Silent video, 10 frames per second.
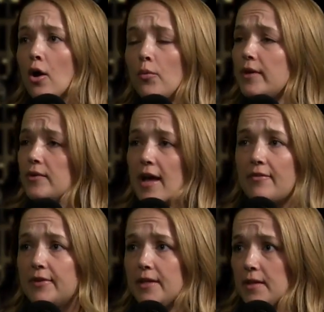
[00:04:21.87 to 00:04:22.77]
We don't have
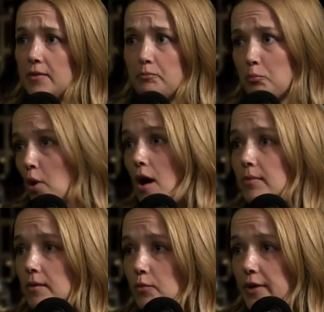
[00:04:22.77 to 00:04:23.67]
any
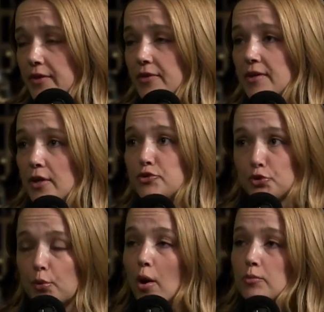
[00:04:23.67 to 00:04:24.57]
problem with you know
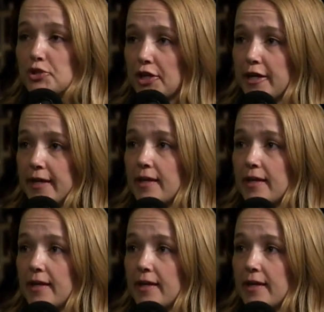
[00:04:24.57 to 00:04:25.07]
true home sharing.